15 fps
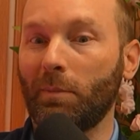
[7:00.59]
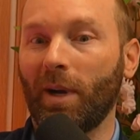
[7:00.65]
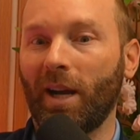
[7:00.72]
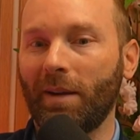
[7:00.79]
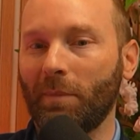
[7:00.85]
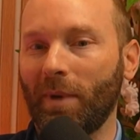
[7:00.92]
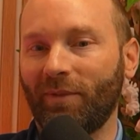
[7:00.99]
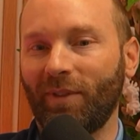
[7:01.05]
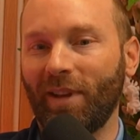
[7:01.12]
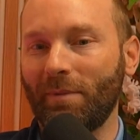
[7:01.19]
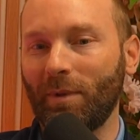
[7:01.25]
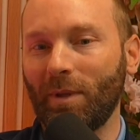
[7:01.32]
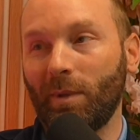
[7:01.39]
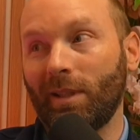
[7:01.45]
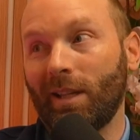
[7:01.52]
to my
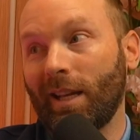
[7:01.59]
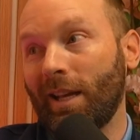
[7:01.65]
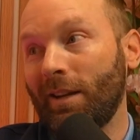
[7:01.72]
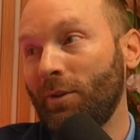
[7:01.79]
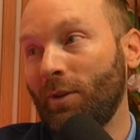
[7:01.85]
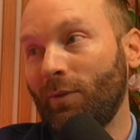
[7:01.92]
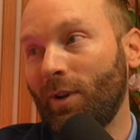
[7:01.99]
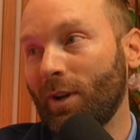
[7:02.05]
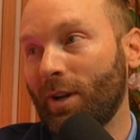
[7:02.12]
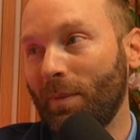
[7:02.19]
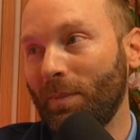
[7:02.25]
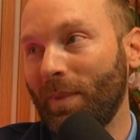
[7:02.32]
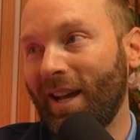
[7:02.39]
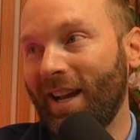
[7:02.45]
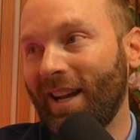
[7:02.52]
family, being like, I don't know if I'll come
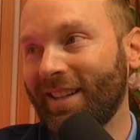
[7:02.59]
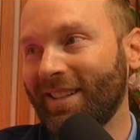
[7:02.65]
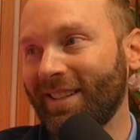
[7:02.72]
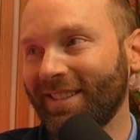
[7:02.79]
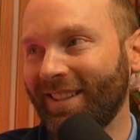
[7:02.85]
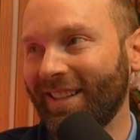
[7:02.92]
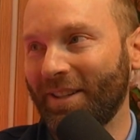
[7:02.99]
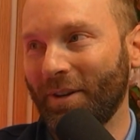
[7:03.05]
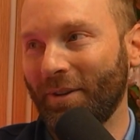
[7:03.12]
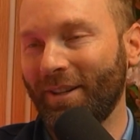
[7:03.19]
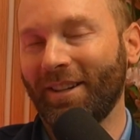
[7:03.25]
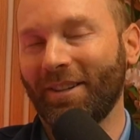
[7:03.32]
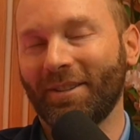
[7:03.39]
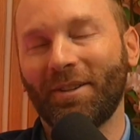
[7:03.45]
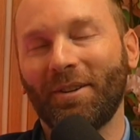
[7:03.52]
back, like going to
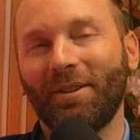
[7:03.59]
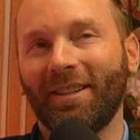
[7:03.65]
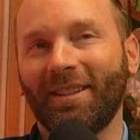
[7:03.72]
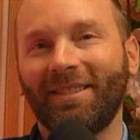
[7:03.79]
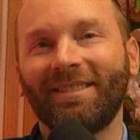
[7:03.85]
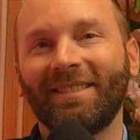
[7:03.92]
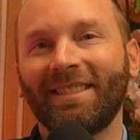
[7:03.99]
Arizona.